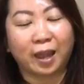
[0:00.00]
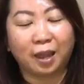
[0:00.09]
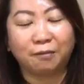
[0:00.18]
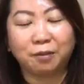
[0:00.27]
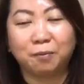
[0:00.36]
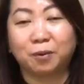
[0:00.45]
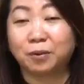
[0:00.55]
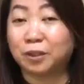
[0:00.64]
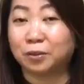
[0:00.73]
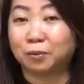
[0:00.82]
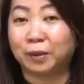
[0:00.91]
every
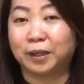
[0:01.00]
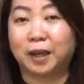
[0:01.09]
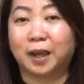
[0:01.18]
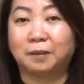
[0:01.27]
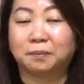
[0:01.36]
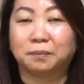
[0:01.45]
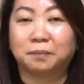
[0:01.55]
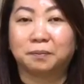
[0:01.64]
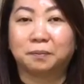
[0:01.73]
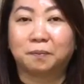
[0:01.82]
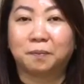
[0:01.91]
morning you wake up,
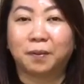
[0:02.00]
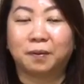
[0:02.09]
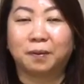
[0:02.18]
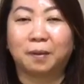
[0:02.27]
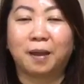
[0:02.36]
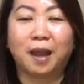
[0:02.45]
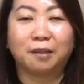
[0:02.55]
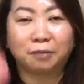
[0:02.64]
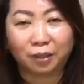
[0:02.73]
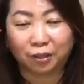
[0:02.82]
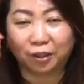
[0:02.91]
have
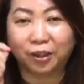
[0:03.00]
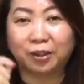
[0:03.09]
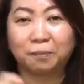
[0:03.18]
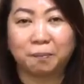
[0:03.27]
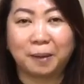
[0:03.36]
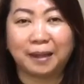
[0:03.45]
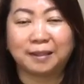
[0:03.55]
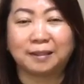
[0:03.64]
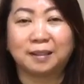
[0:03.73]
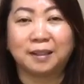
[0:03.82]
a clear mind